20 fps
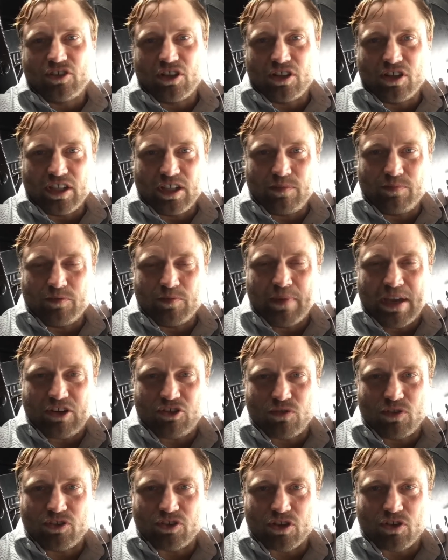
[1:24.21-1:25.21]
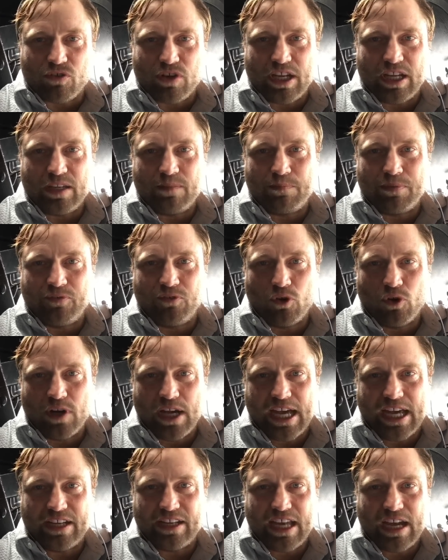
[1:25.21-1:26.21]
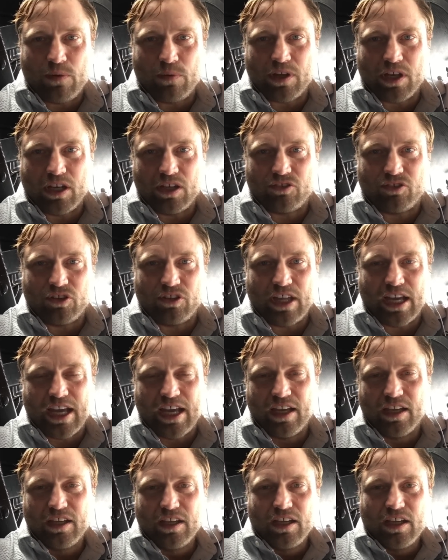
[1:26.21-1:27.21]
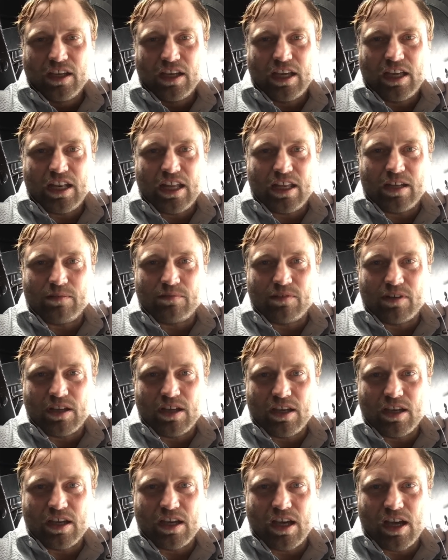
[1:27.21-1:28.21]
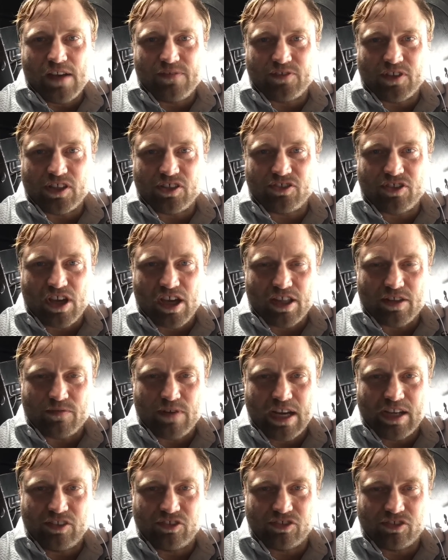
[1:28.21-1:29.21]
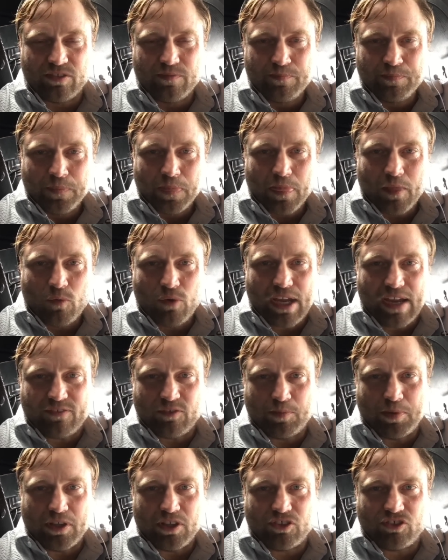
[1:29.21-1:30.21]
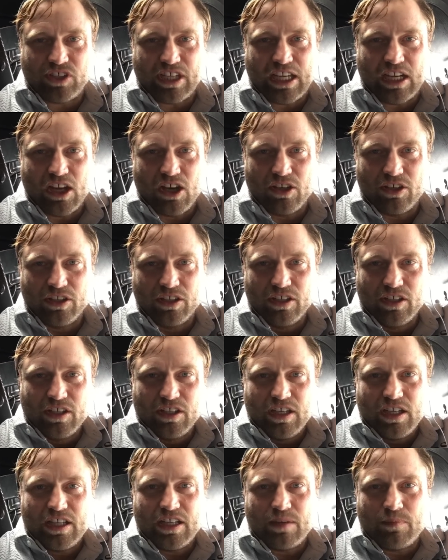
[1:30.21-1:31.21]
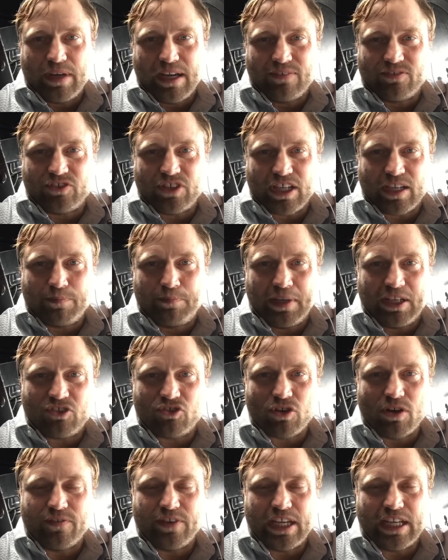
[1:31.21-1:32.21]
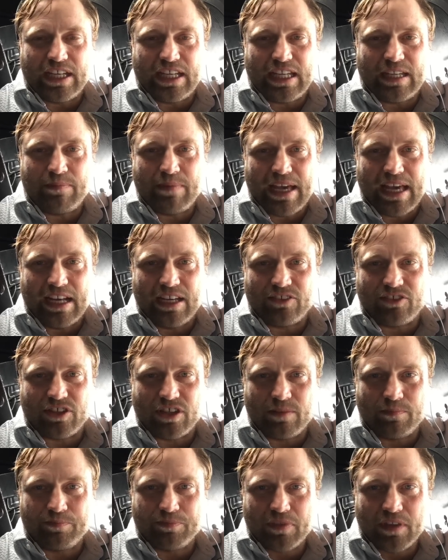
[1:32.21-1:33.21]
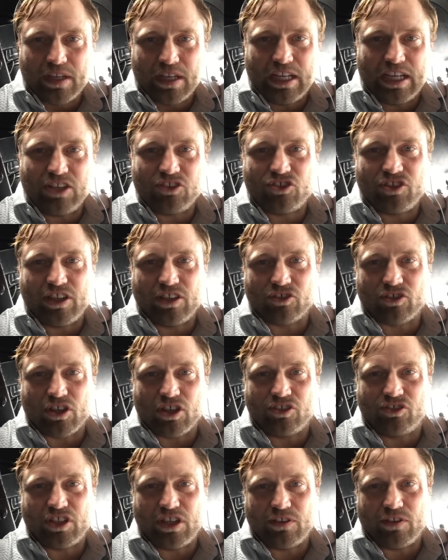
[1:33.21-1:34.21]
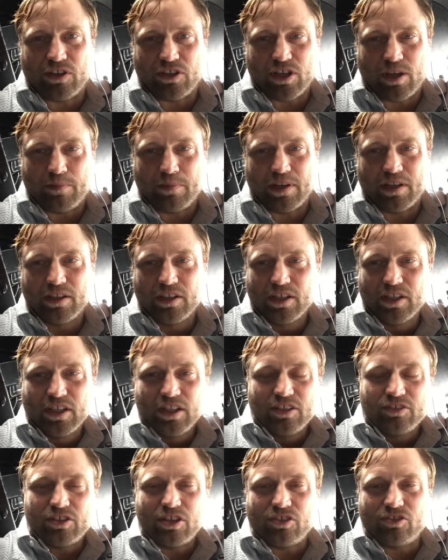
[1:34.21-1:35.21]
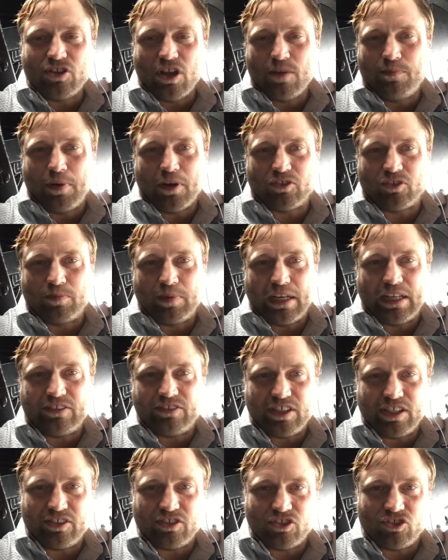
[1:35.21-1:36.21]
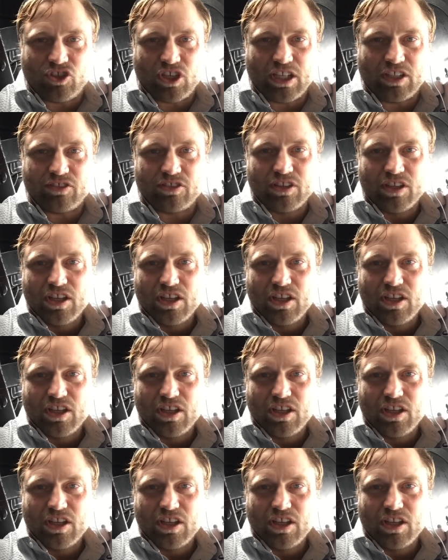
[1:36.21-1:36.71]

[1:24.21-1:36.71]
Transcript: So the measurers agreed beforehand how we're going to do that, and then after the start of the race we have to put the seal on, and then we have to take a picture of it and email it to them, and each seal's got a serial number, so there's no possibility to cheat.